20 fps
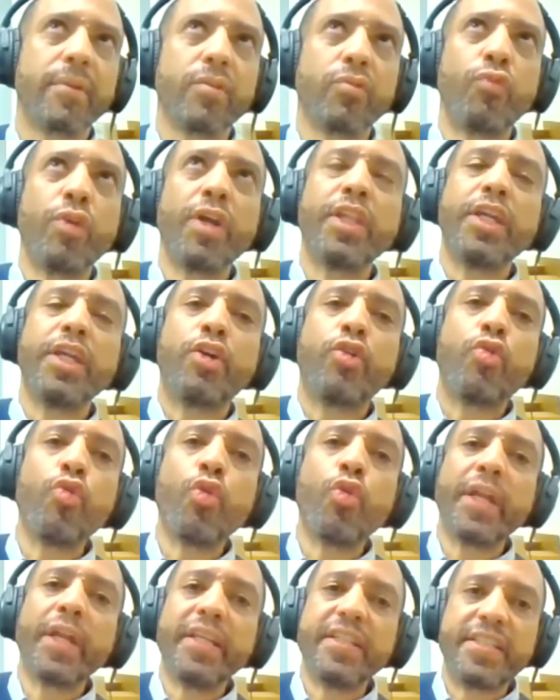really
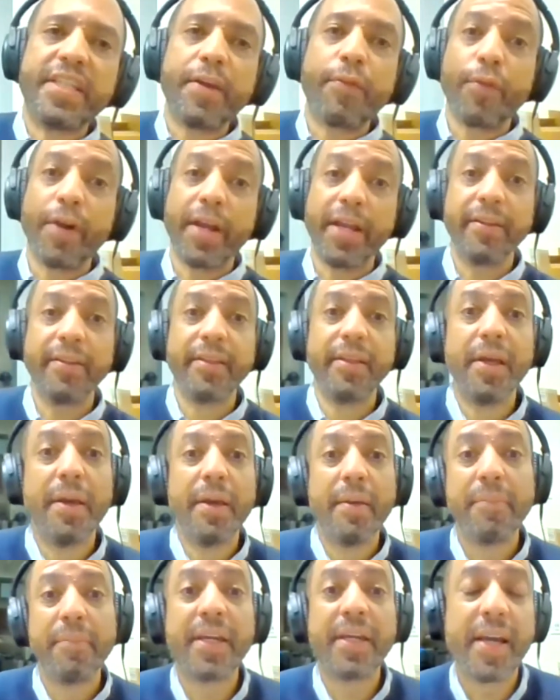cool and different
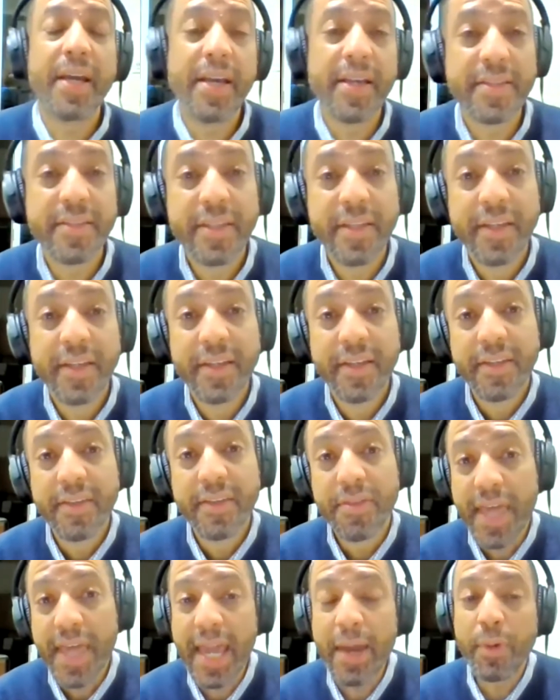because
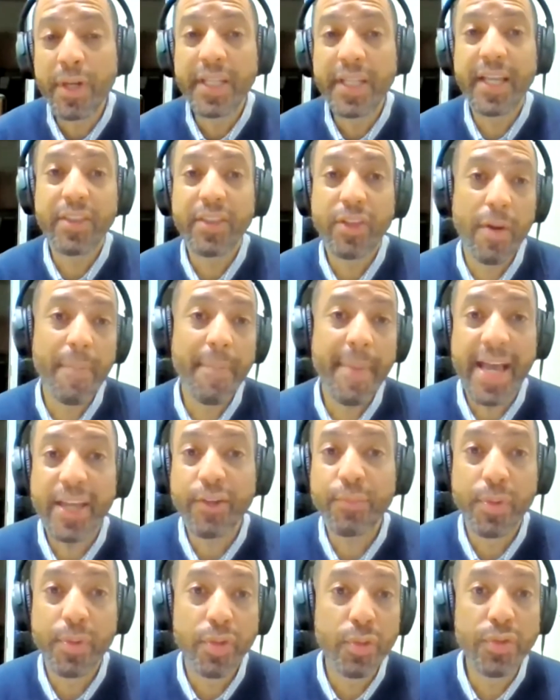they would get their
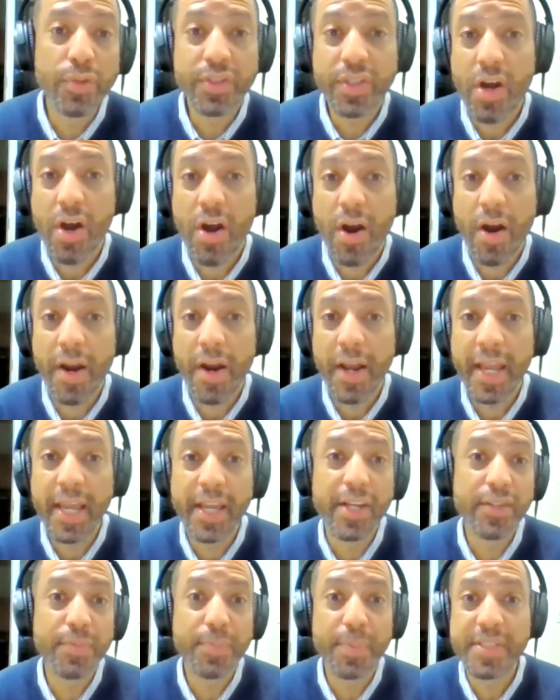mass-produced car
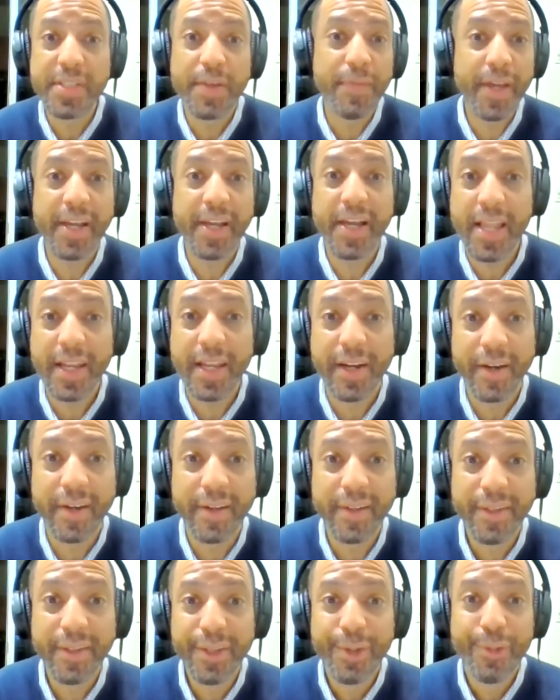in a specific color,
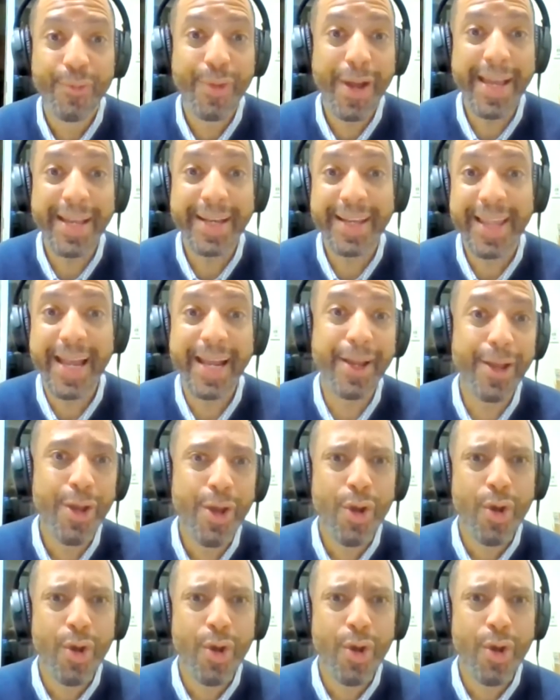right? Like,